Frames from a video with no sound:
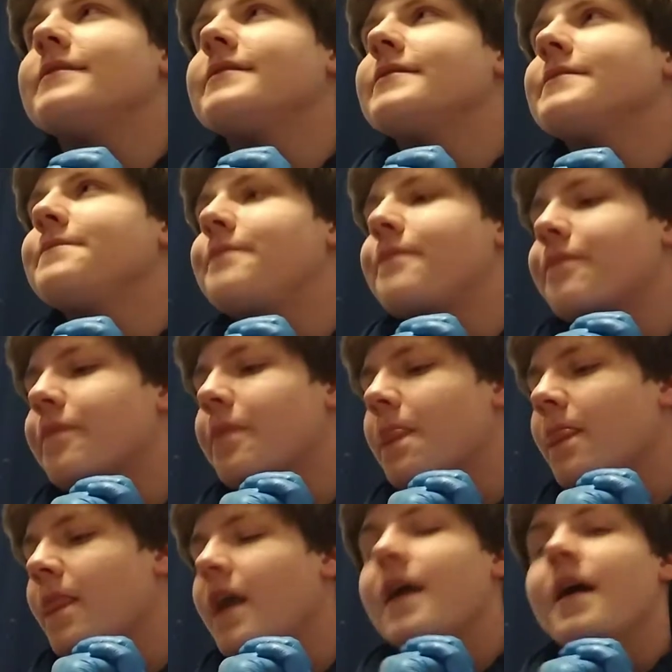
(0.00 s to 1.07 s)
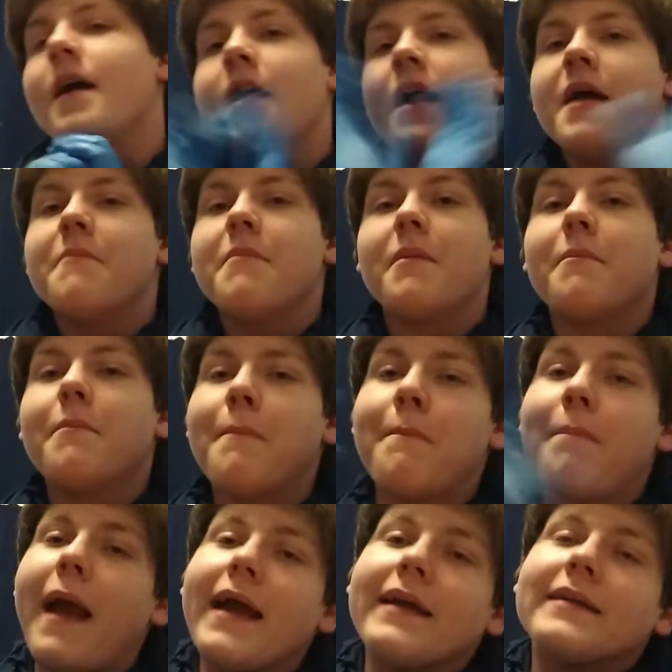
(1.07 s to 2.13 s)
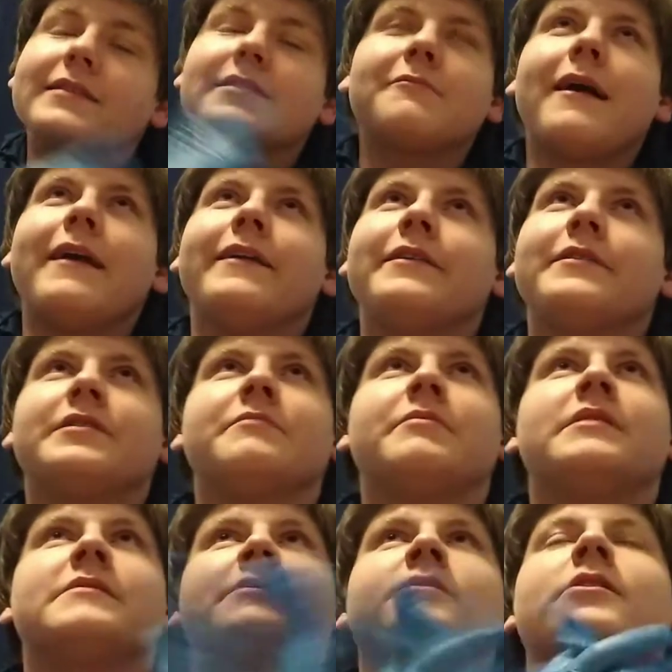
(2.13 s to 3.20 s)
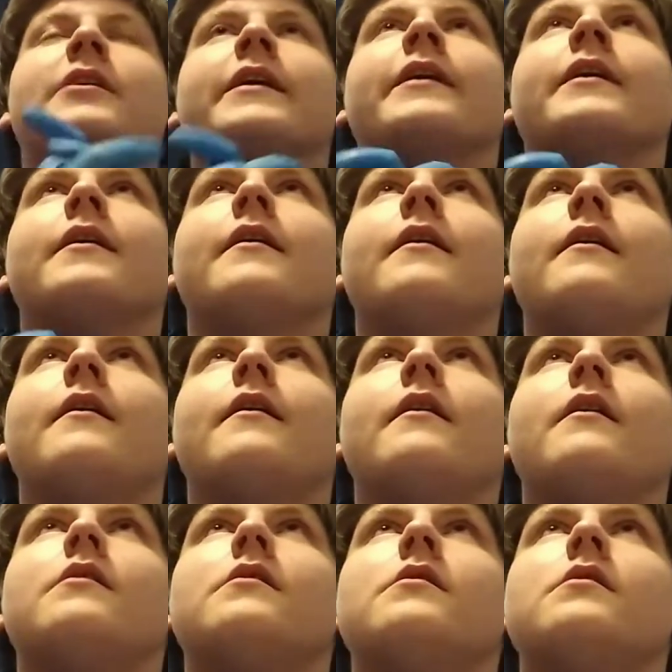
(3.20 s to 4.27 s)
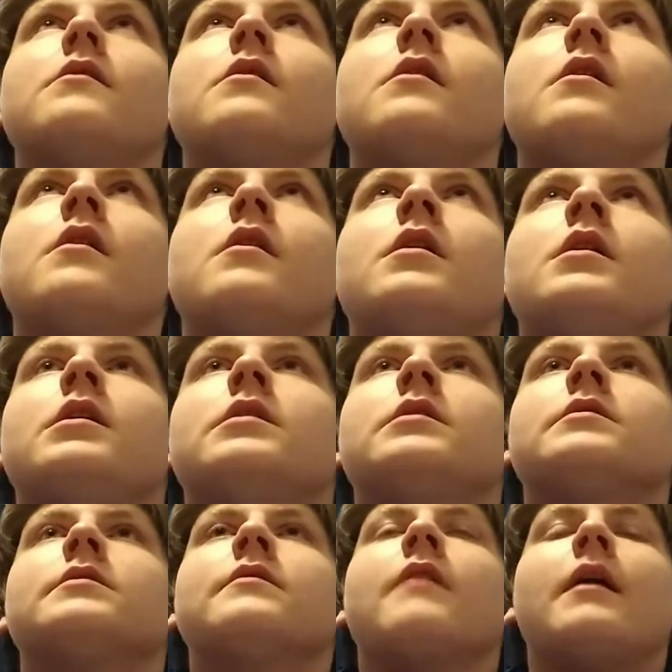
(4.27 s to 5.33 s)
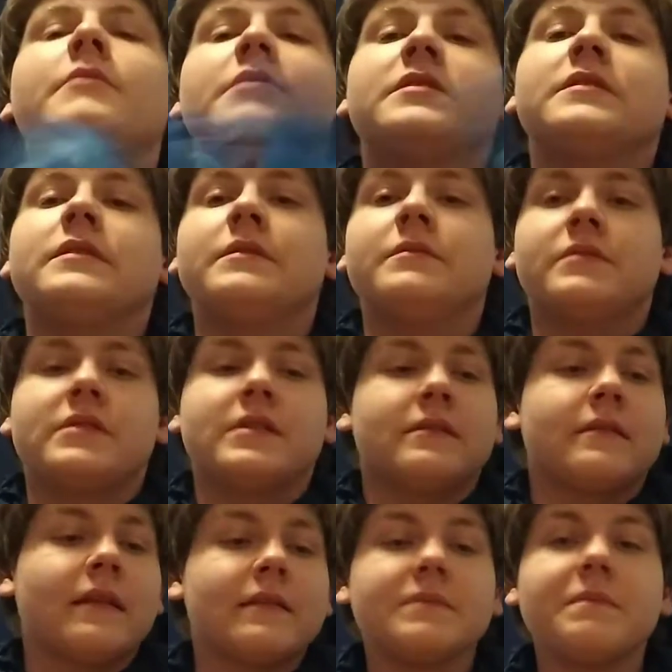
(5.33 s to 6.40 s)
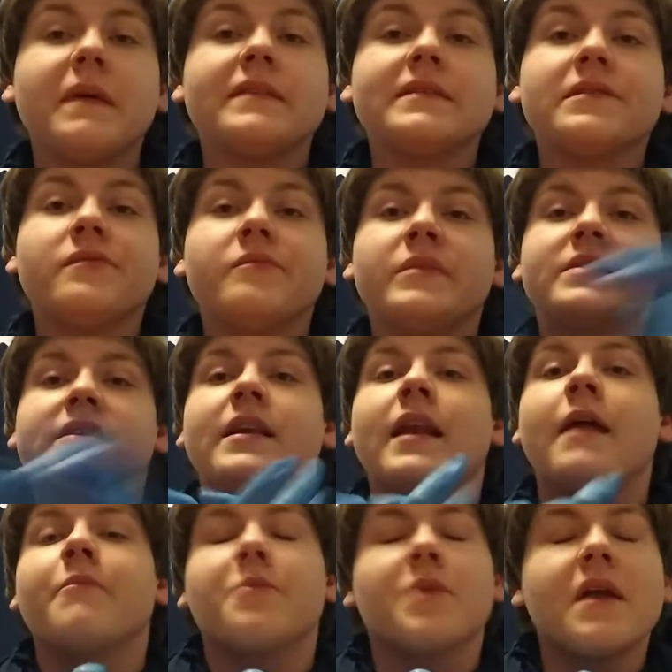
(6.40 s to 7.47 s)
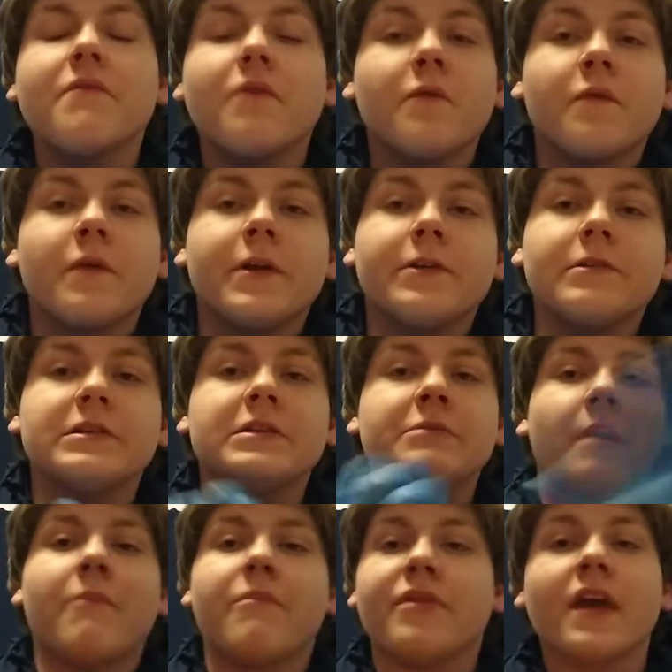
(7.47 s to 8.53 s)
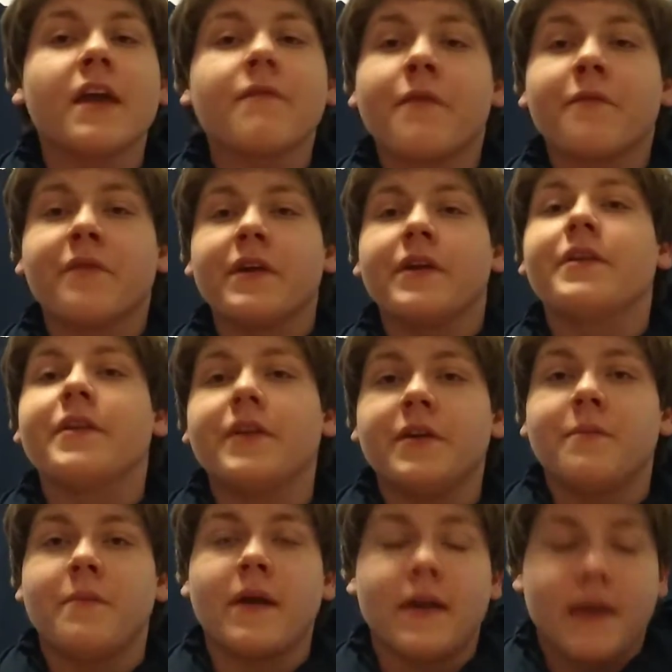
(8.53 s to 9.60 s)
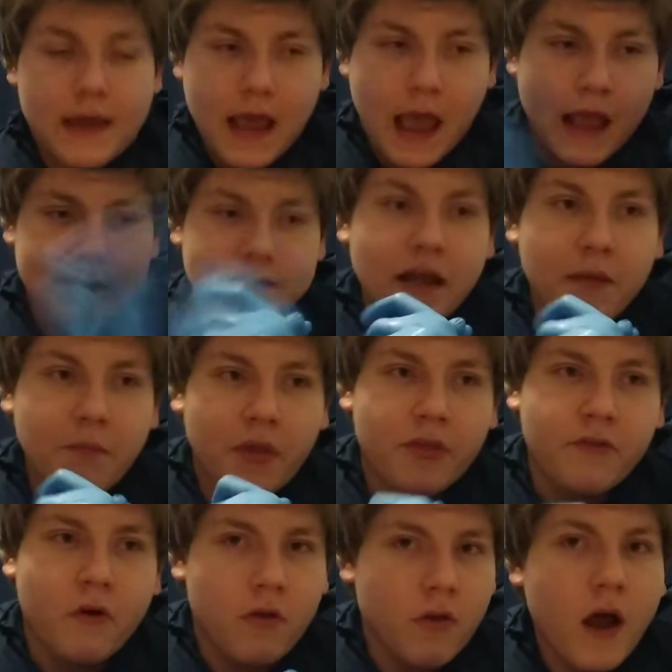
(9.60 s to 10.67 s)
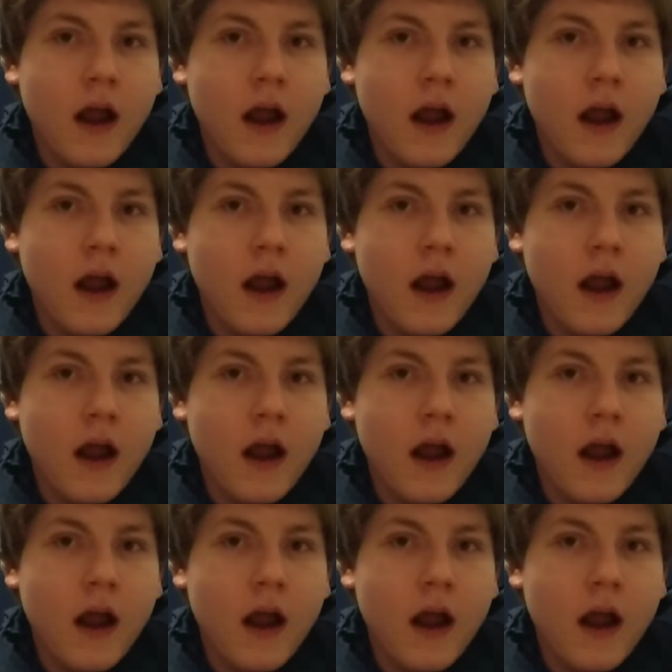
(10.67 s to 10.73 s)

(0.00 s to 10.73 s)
So I'm just gonna. This is basically me saying I'm grateful for YouTube. I'm thankful for YouTube. It's helped me through a lot in my life, along with Ariana Grande, Gabby Hanna, music in general.